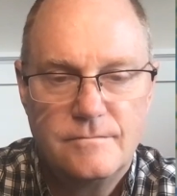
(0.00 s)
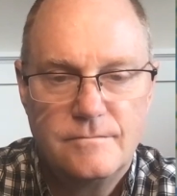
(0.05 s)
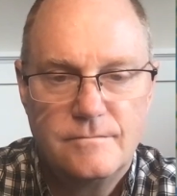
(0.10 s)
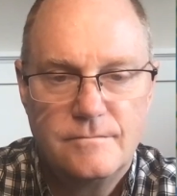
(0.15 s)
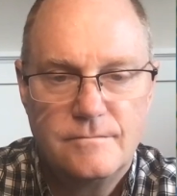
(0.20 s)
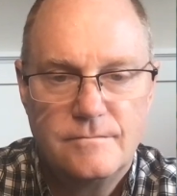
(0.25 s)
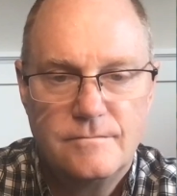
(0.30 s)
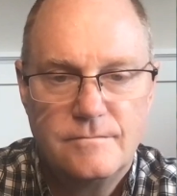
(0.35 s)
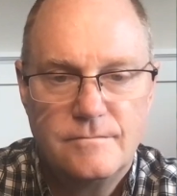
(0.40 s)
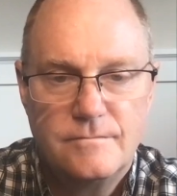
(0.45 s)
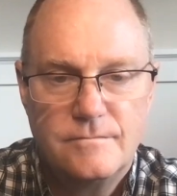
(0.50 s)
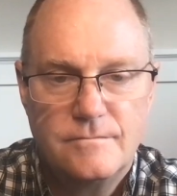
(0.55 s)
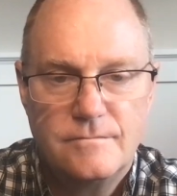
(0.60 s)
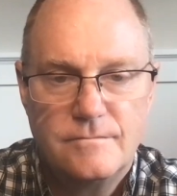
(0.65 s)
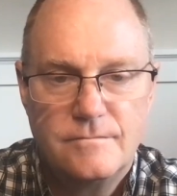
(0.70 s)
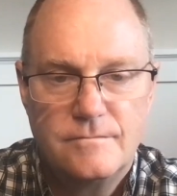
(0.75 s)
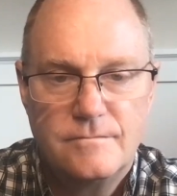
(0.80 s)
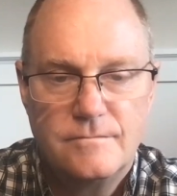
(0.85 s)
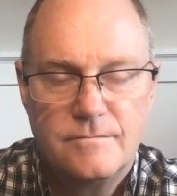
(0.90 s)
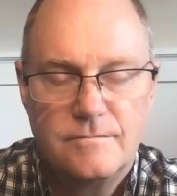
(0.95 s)

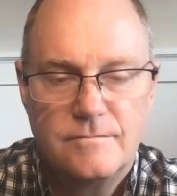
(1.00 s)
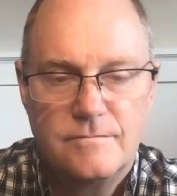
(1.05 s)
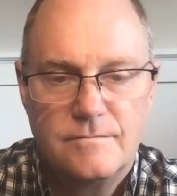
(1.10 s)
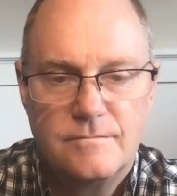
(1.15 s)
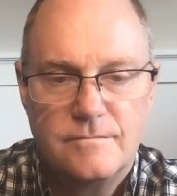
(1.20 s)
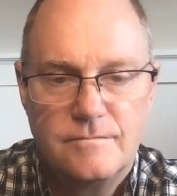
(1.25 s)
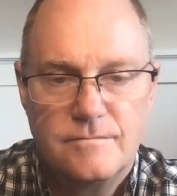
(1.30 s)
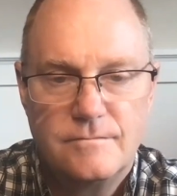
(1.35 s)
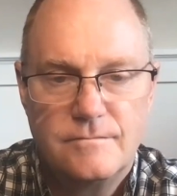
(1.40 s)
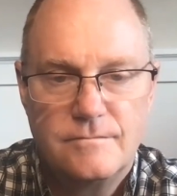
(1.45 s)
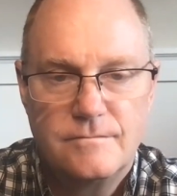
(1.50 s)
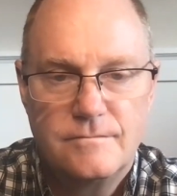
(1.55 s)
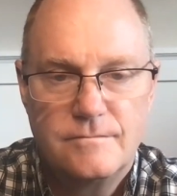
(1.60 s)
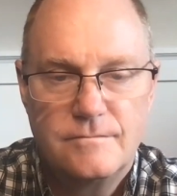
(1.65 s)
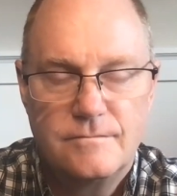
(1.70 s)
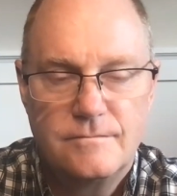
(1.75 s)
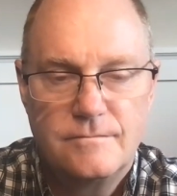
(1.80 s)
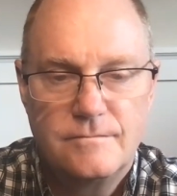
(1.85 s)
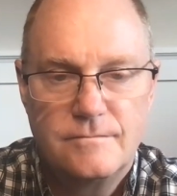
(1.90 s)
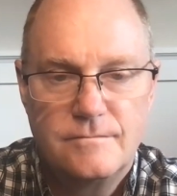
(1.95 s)

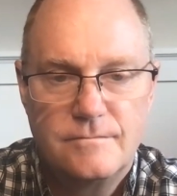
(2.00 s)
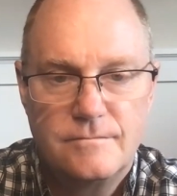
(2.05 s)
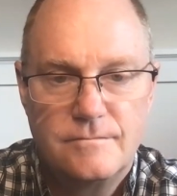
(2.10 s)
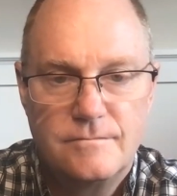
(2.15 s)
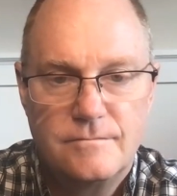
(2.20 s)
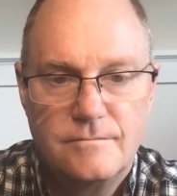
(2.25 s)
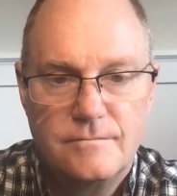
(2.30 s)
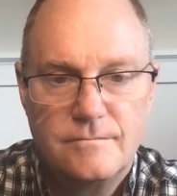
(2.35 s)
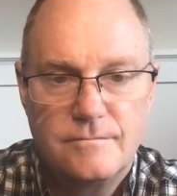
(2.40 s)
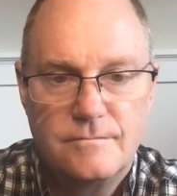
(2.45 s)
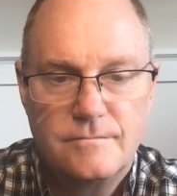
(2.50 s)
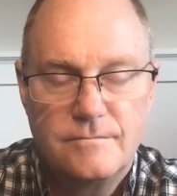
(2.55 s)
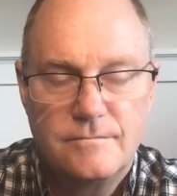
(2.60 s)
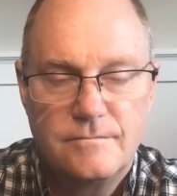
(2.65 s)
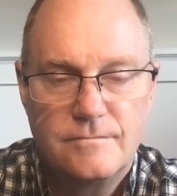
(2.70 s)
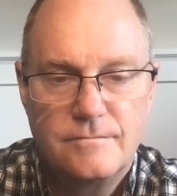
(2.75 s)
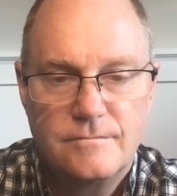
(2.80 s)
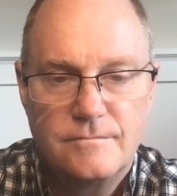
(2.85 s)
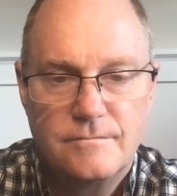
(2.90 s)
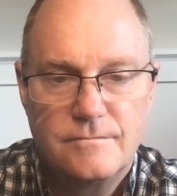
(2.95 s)

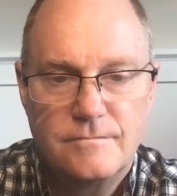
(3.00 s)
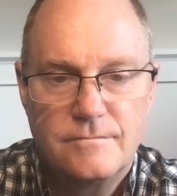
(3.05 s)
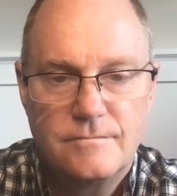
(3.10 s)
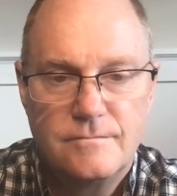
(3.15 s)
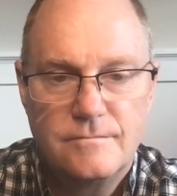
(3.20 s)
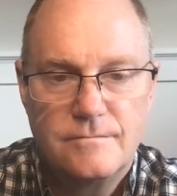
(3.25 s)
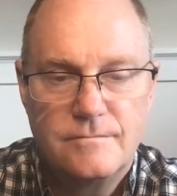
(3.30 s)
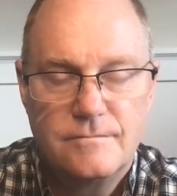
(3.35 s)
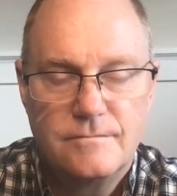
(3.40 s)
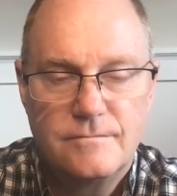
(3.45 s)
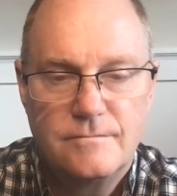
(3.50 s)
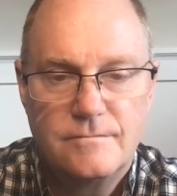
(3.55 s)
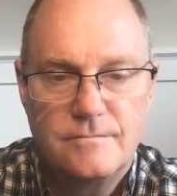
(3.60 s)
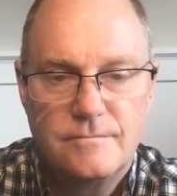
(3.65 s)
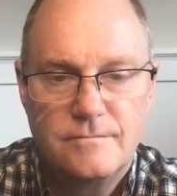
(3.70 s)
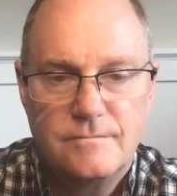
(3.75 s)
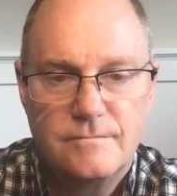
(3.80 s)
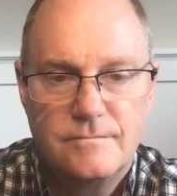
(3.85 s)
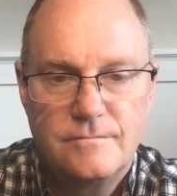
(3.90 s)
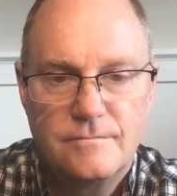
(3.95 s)

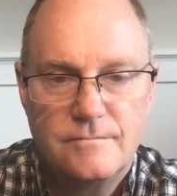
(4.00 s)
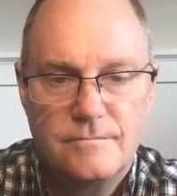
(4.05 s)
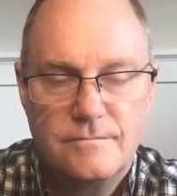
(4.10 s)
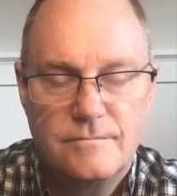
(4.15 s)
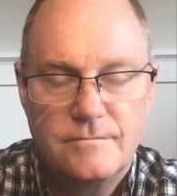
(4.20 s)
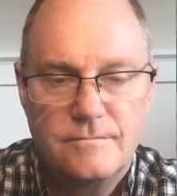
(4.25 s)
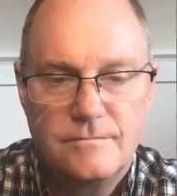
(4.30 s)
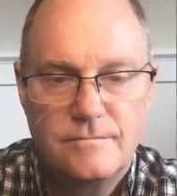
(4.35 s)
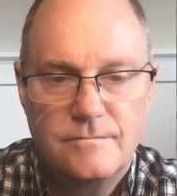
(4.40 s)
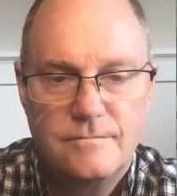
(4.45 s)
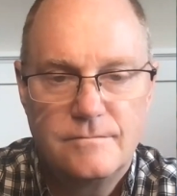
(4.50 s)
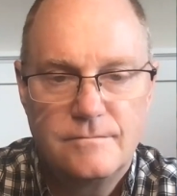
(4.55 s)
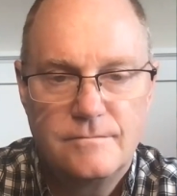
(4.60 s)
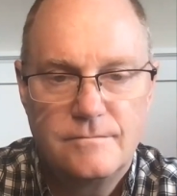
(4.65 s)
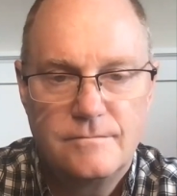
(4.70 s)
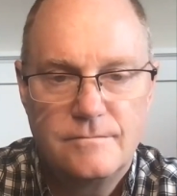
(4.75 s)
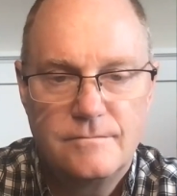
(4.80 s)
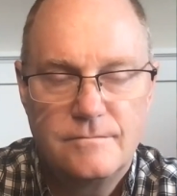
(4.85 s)
The person shown says nothing.